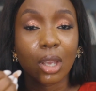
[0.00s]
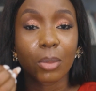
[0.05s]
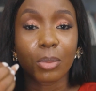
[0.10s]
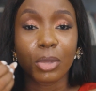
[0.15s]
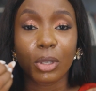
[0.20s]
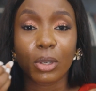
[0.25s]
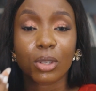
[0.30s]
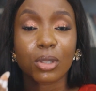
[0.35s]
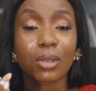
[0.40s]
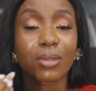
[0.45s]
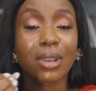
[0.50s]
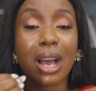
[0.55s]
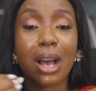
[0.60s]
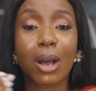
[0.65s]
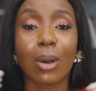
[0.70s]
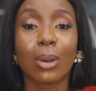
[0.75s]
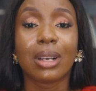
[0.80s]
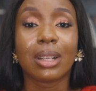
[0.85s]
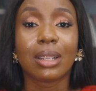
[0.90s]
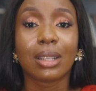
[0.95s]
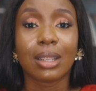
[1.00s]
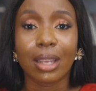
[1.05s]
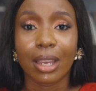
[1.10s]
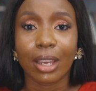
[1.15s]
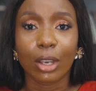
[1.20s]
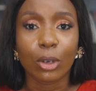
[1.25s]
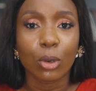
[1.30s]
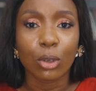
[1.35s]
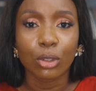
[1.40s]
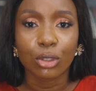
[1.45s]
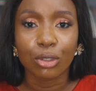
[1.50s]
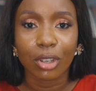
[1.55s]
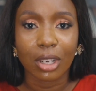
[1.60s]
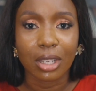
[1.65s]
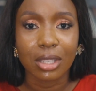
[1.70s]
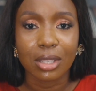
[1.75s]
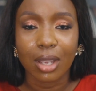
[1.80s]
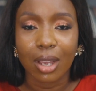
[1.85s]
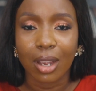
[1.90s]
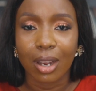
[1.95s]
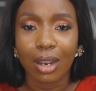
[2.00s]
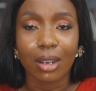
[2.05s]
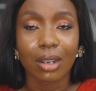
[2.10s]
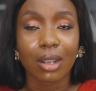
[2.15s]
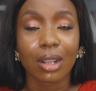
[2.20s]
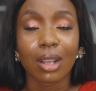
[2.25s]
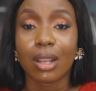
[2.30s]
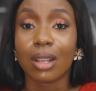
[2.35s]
Because of how clear contracts are,